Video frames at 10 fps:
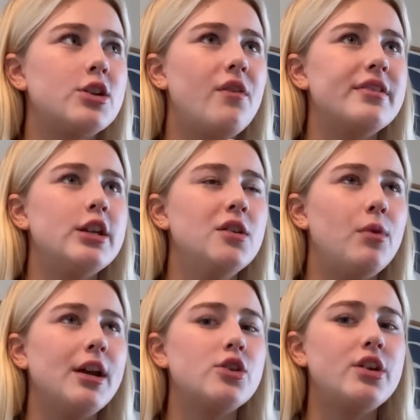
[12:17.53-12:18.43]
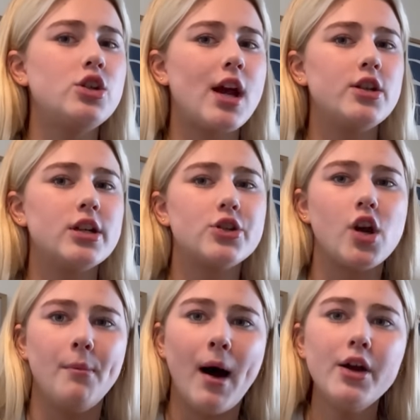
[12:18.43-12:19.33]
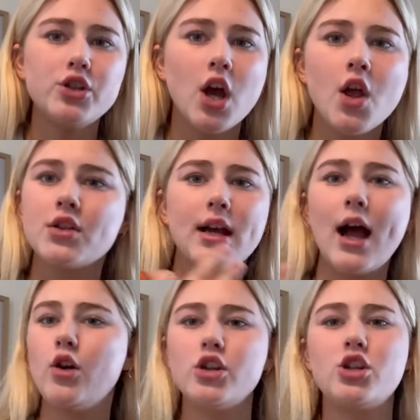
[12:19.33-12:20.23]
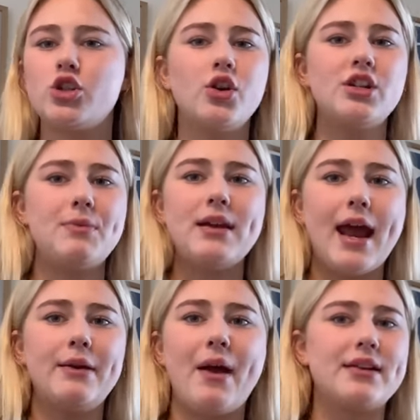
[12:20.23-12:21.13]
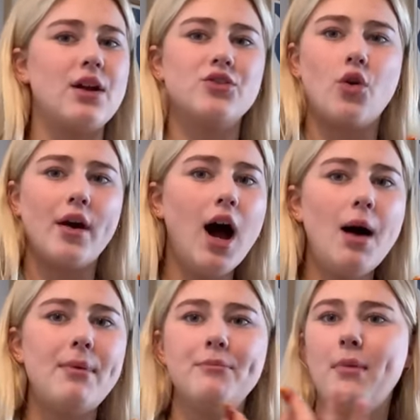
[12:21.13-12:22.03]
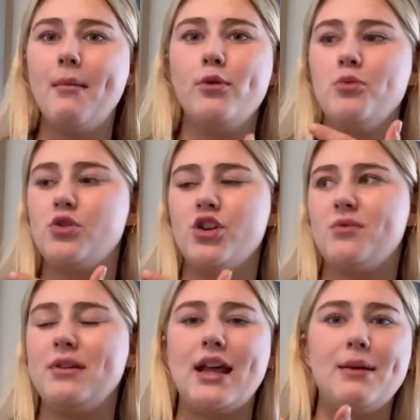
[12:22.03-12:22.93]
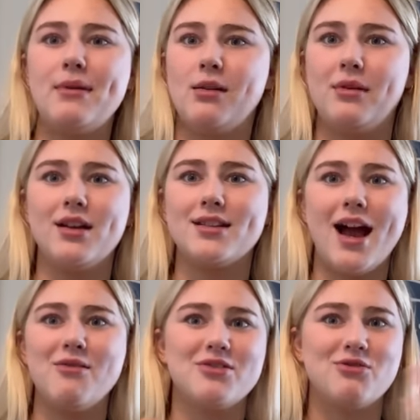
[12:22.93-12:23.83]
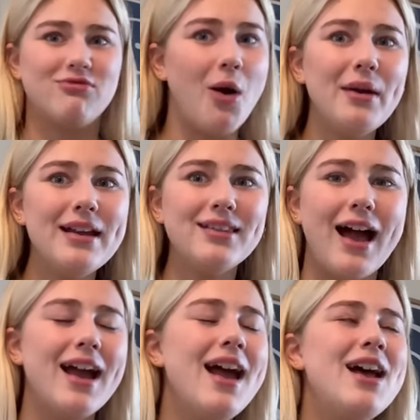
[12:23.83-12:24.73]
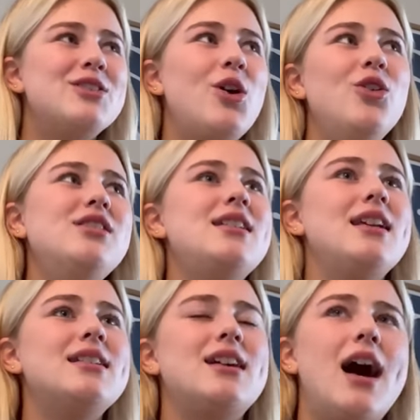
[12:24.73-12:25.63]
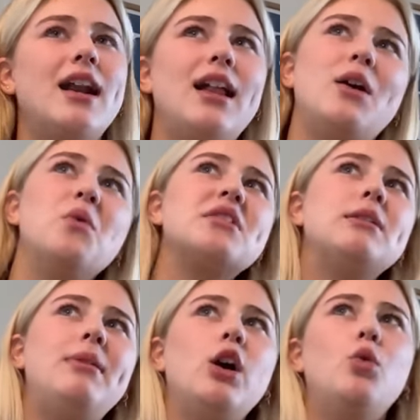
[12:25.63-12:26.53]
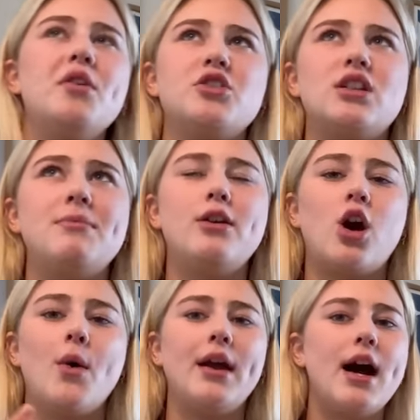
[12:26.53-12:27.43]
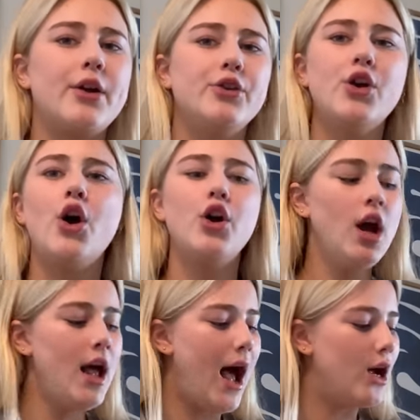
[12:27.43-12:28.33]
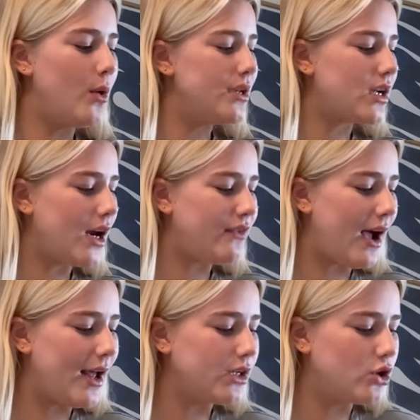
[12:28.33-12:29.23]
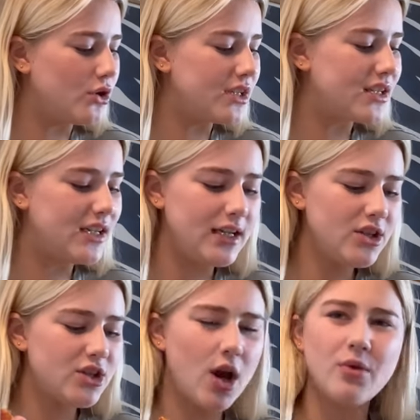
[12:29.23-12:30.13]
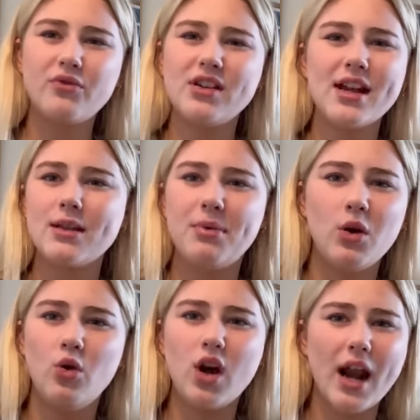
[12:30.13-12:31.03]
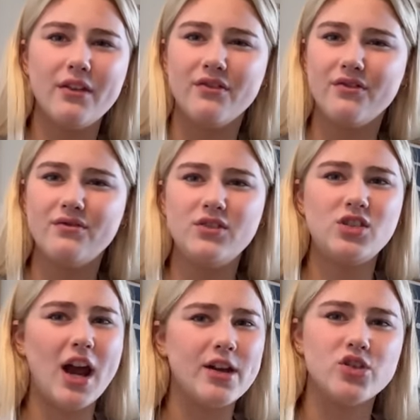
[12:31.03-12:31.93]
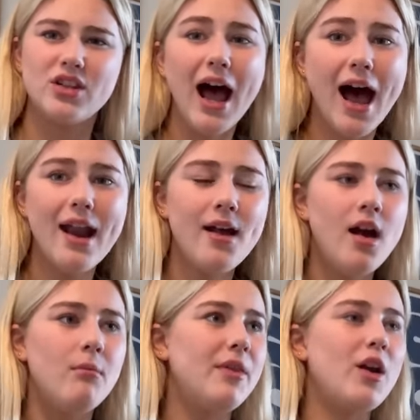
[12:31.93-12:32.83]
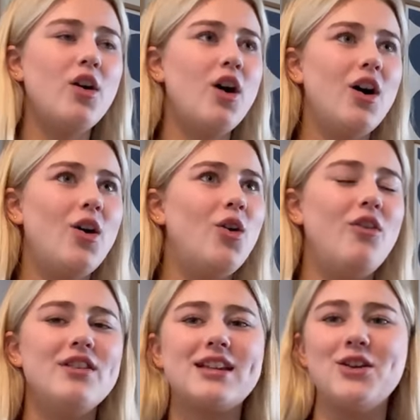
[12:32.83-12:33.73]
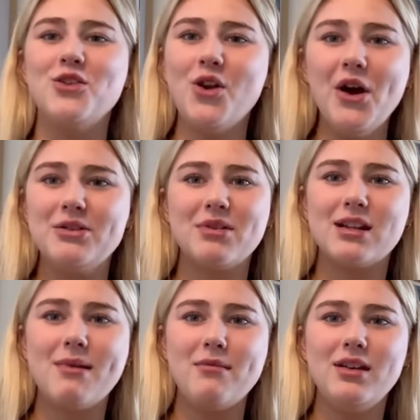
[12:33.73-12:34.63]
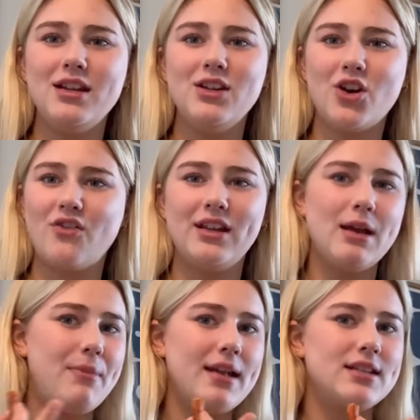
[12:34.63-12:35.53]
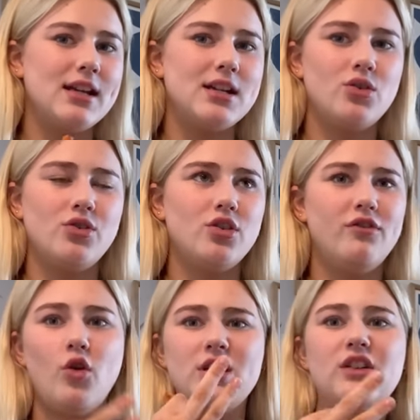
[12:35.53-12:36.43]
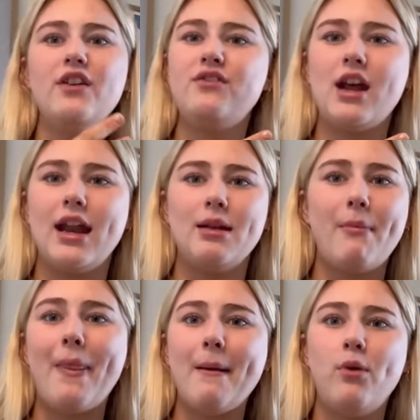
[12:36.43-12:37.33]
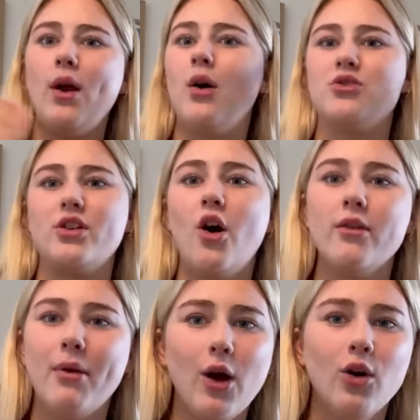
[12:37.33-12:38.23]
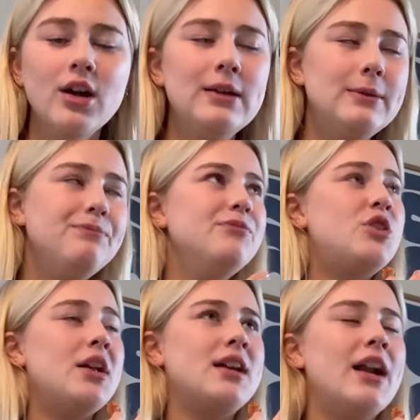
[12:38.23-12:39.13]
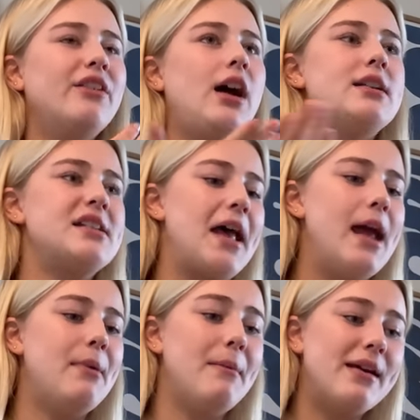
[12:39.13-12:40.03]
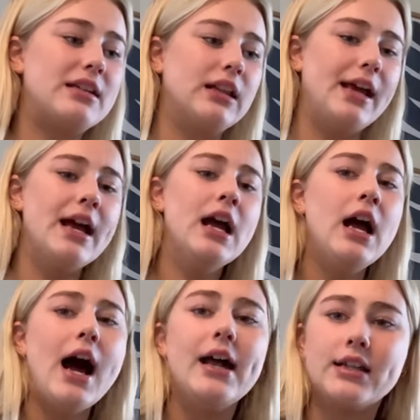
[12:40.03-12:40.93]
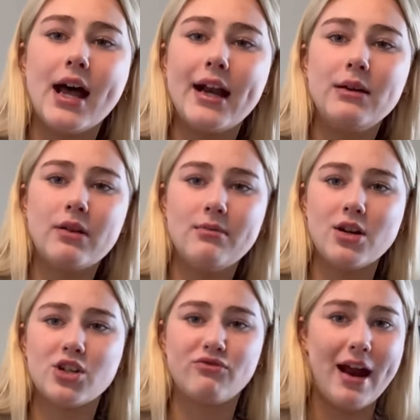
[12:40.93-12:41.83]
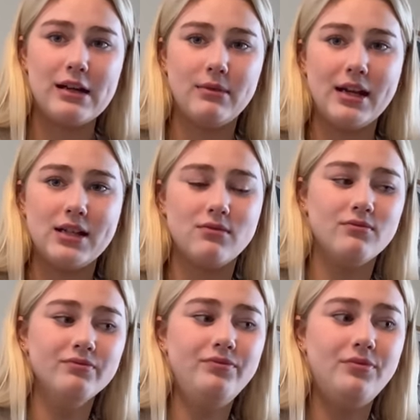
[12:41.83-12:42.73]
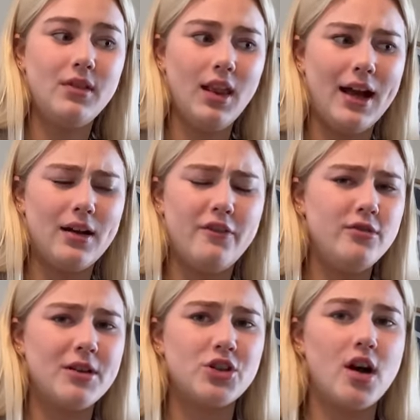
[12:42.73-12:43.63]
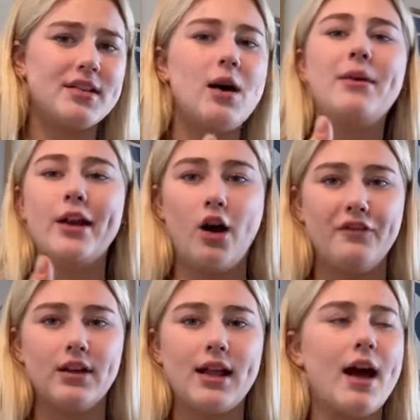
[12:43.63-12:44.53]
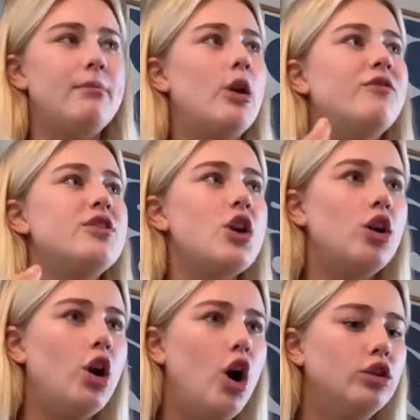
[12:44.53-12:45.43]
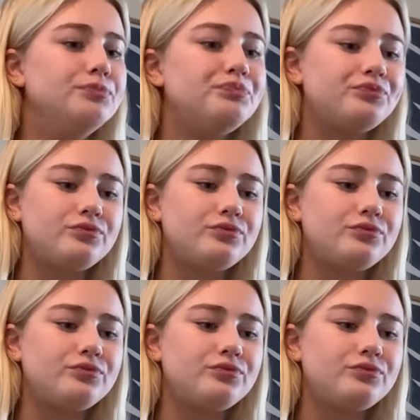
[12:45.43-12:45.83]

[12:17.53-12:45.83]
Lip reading: obviously your body's already changing so much. It's like I could have just been gaining weight because I was growing up. My boobs could have just been getting bigger because I was growing. Like, so all these things are kind of like, was it the pill? Was it just me growing? I don't know. I always kind of had good skin, so I won't really say the pill kind of changed that. But then obviously, who knows? Because maybe you don't really get bad skin until you're 14 or 15. And then by that point, I was already on the pill. So it's kind of really hard to say. But basically, I decided pretty much randomly, like a few months ago, I was like, I want to get off it. Like, I've been on it for so long.